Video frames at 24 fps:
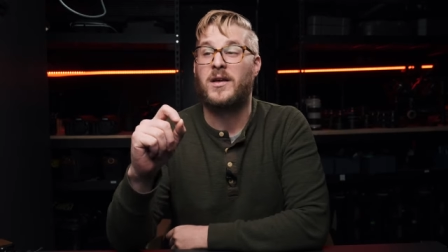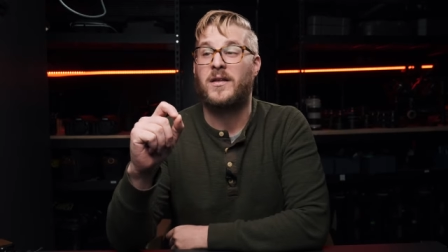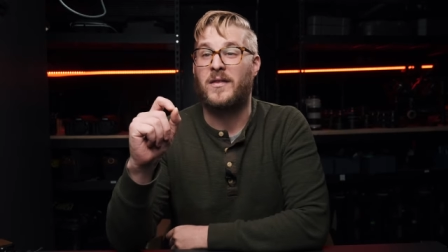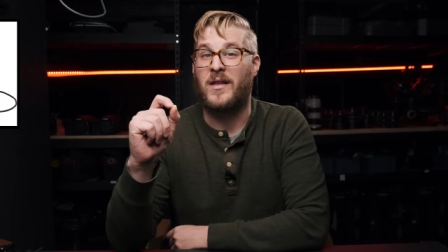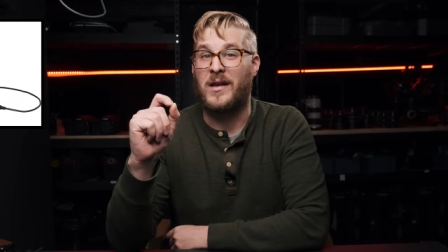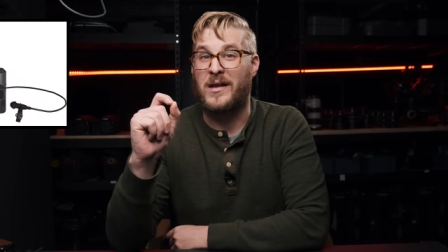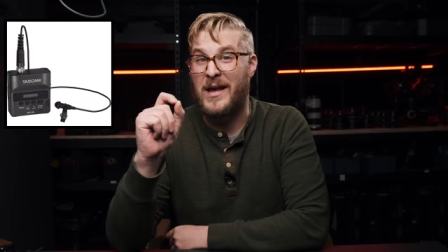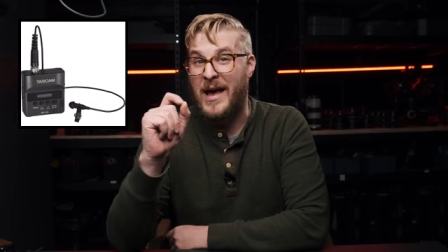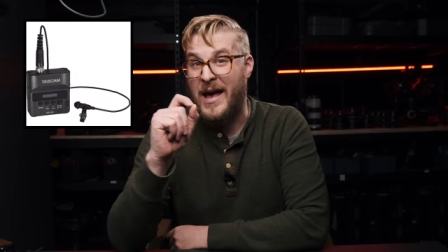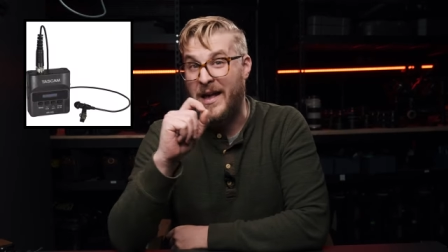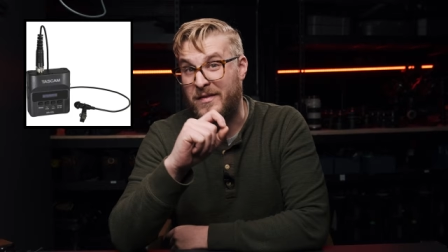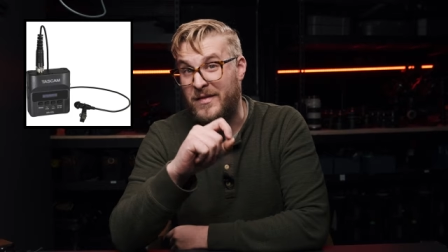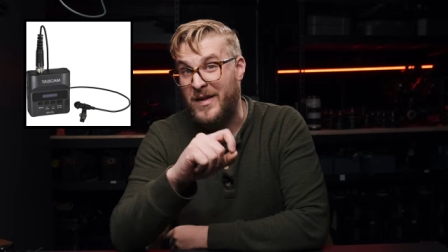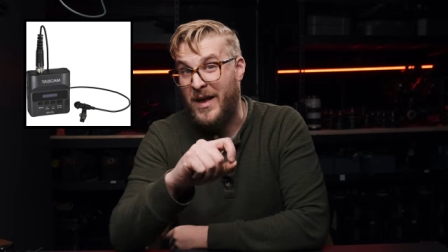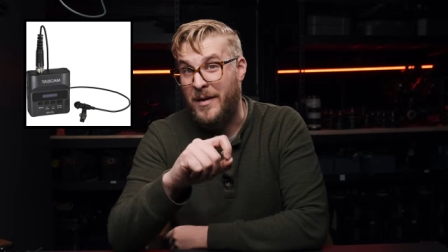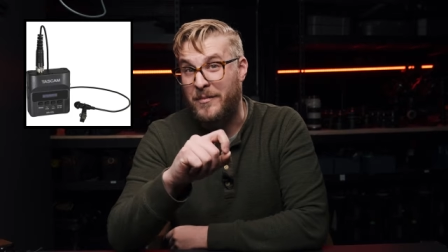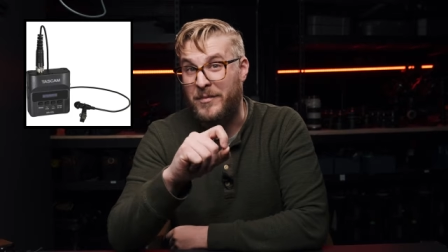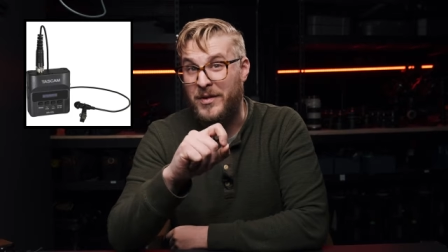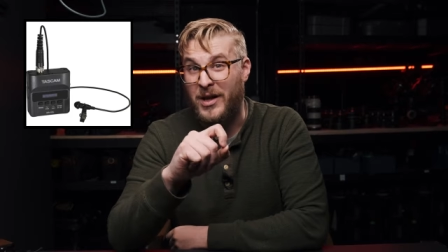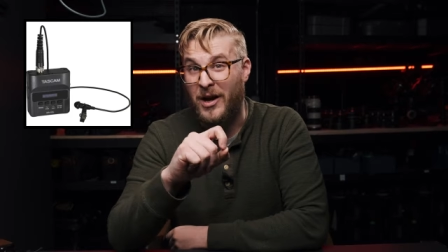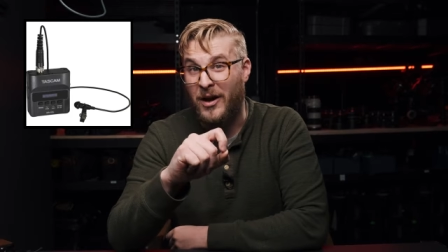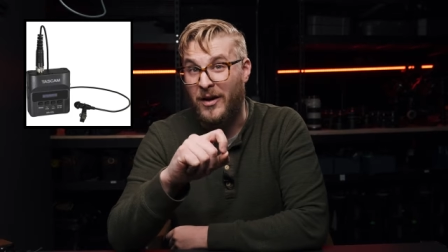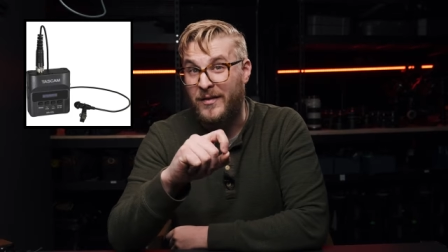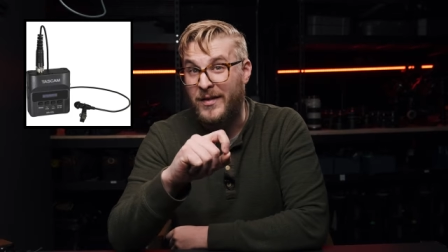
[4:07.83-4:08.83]
the
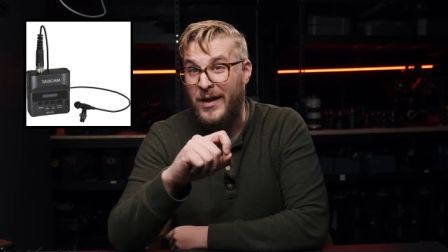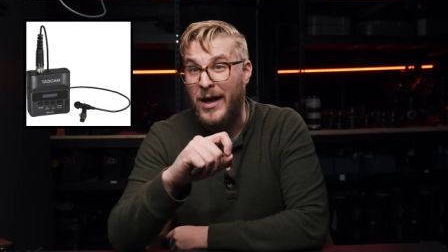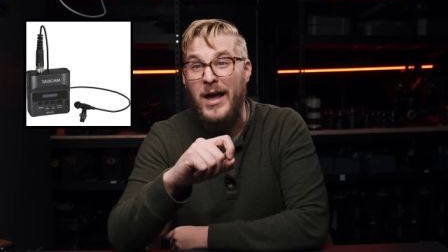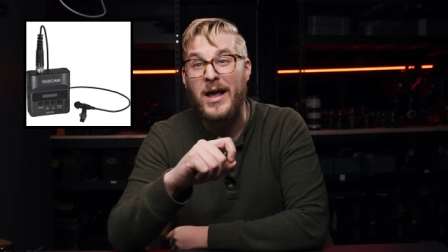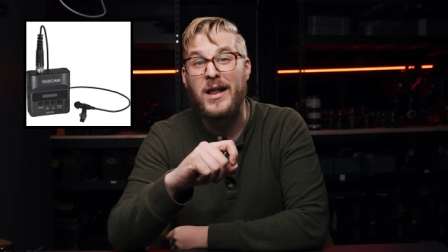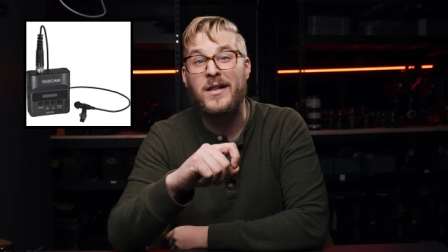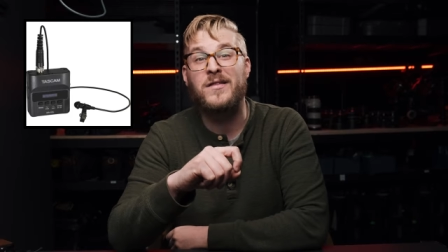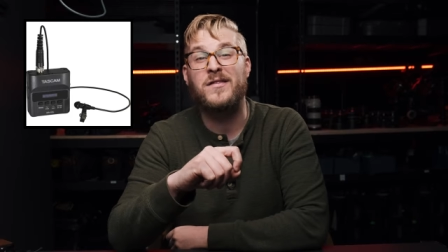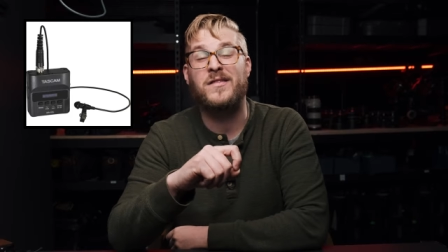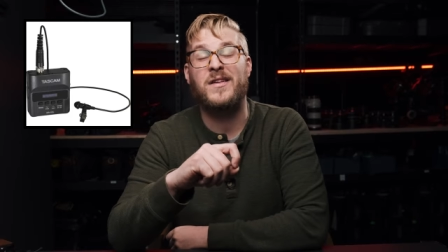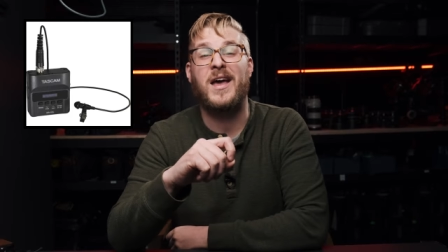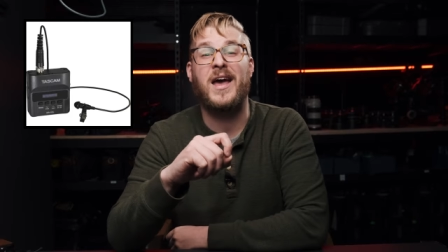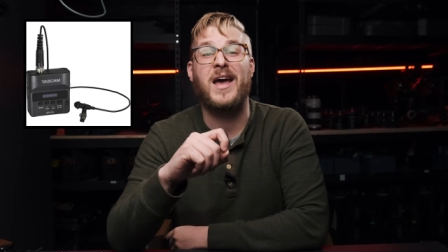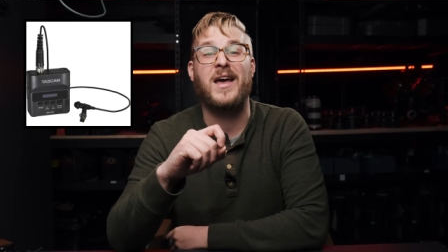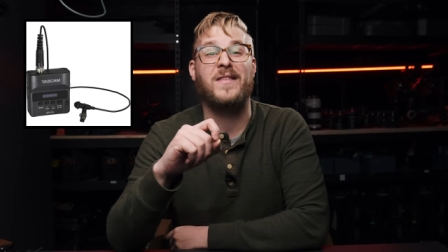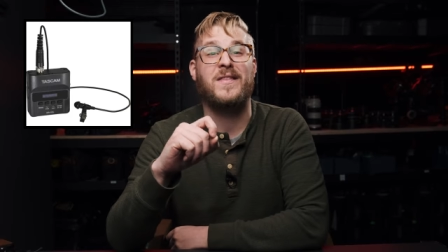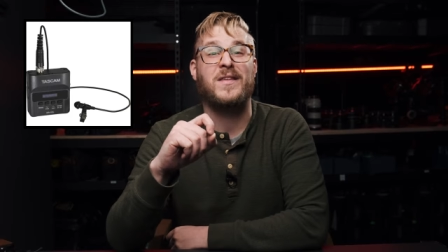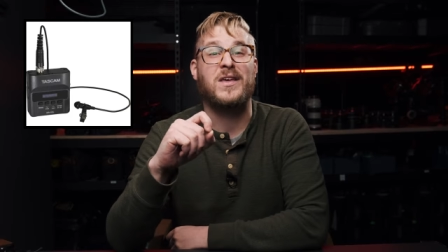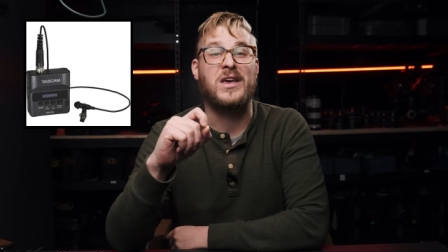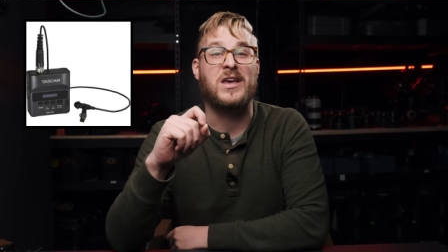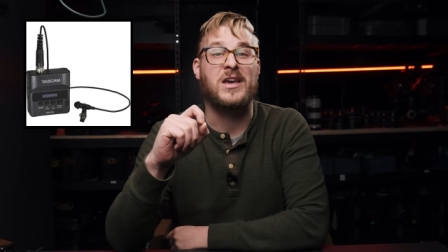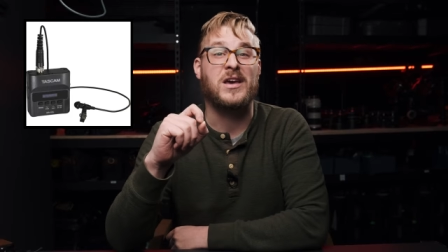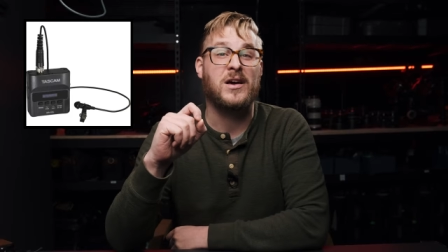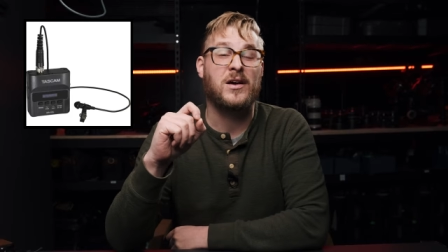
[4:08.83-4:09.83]
Tascam D R tens and
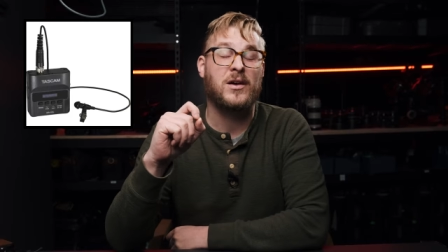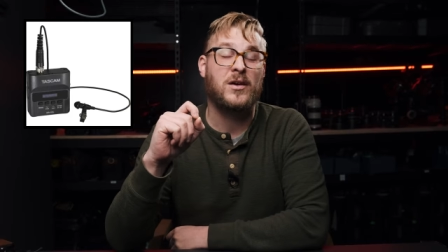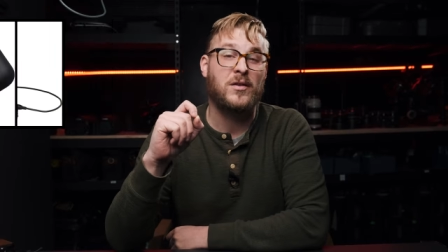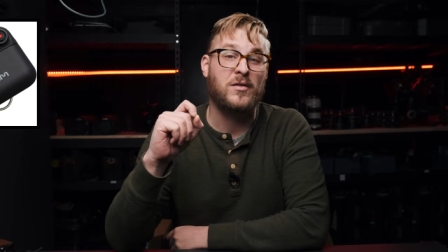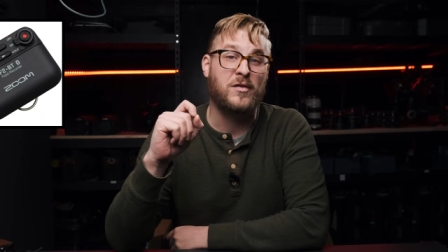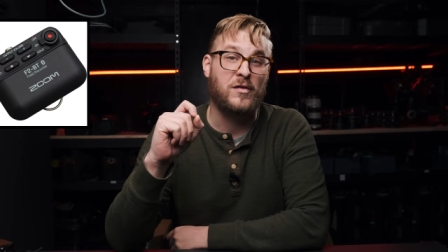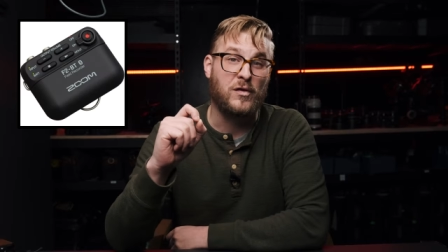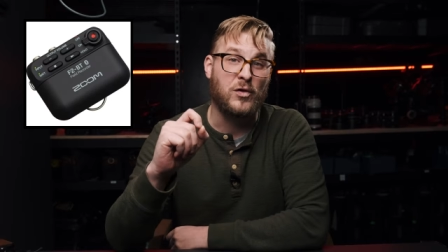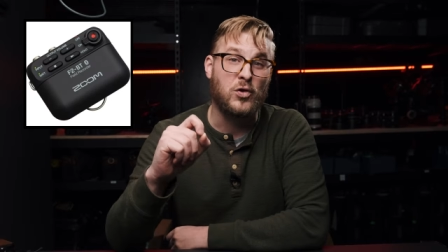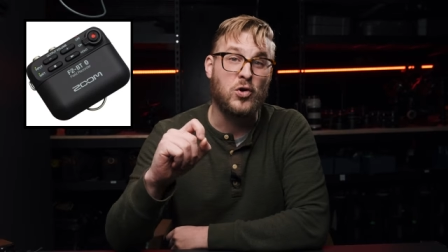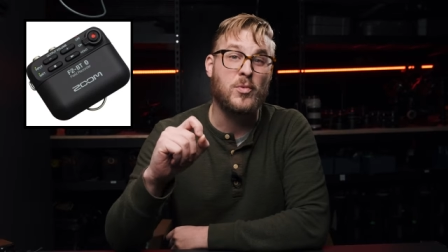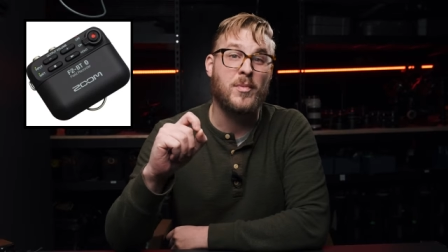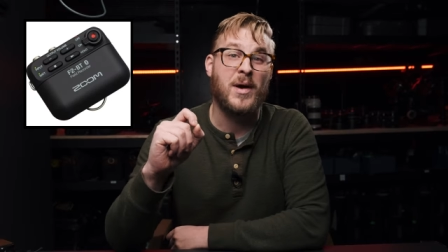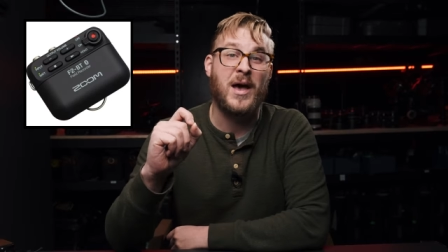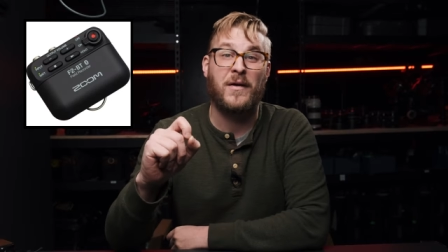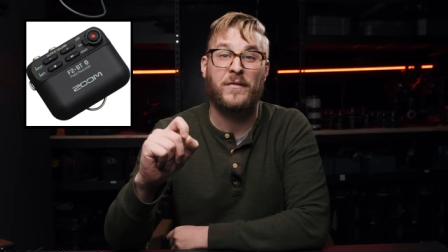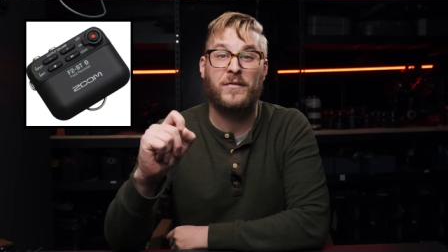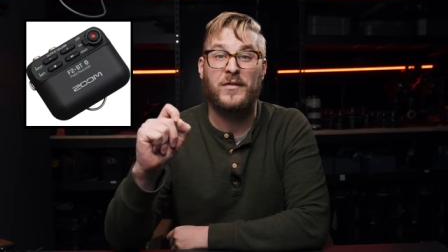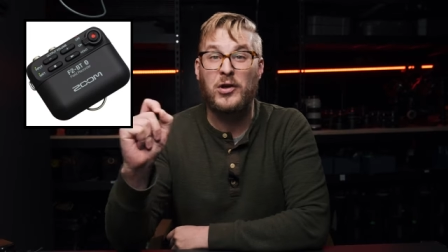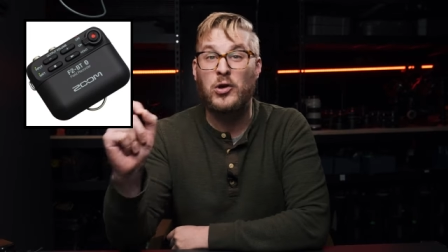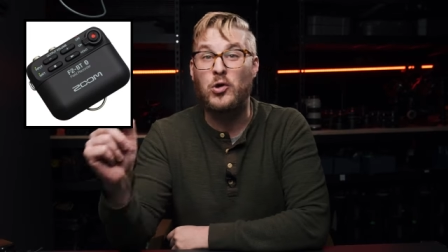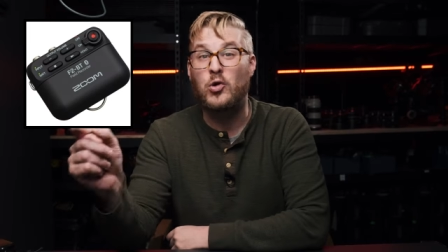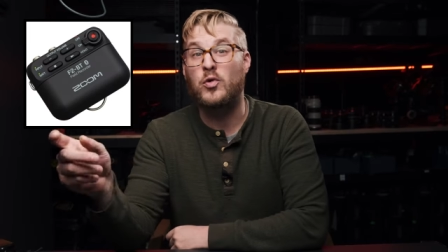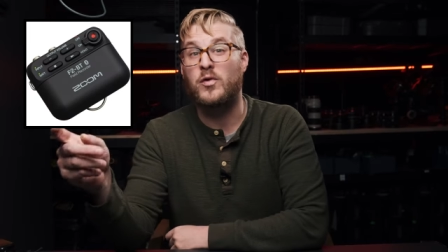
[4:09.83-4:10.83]
the Zoom
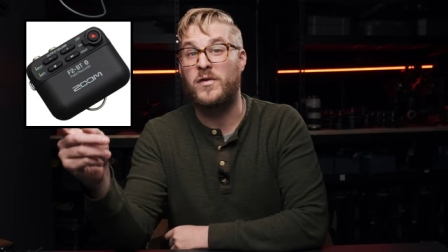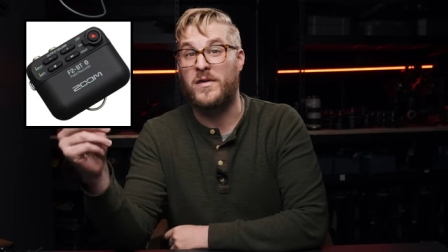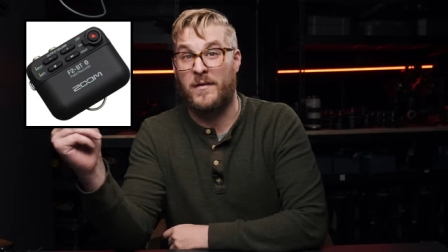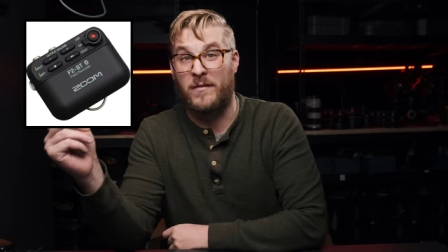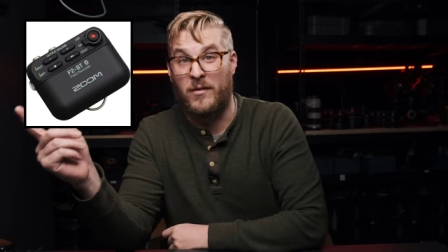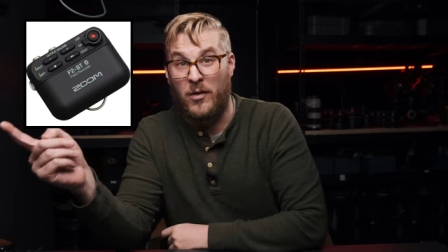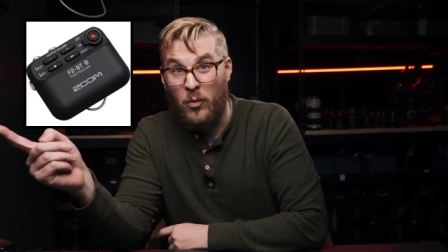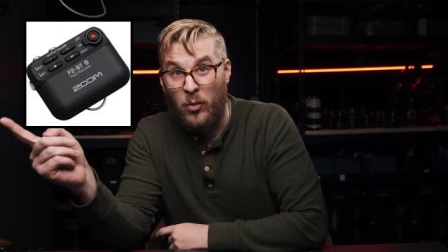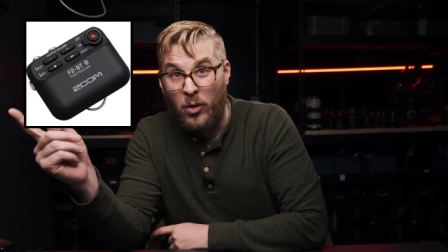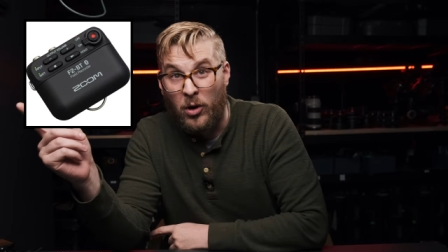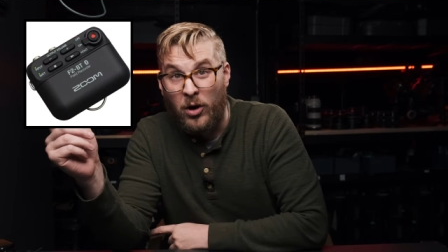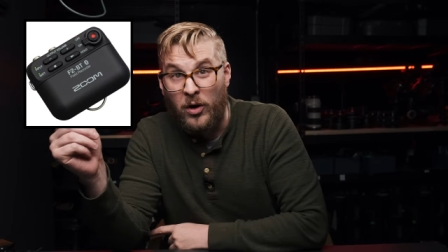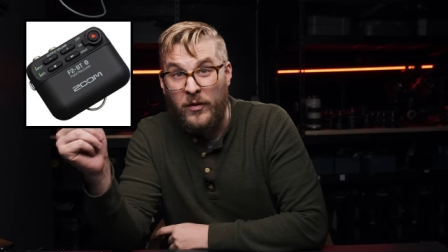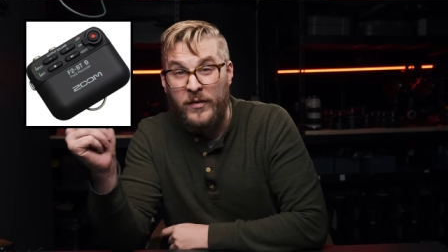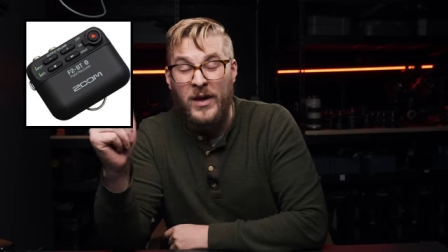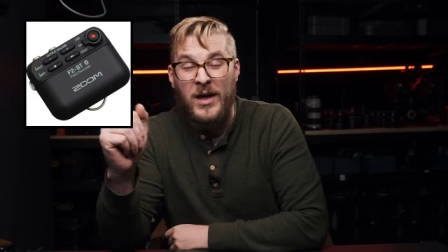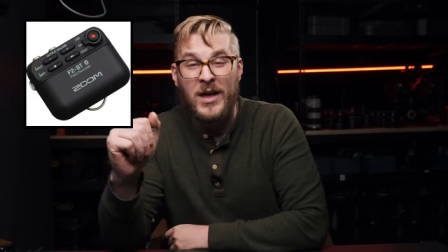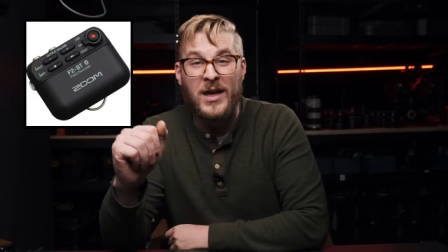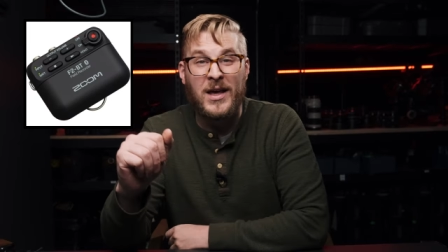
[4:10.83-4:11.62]
F twos of the world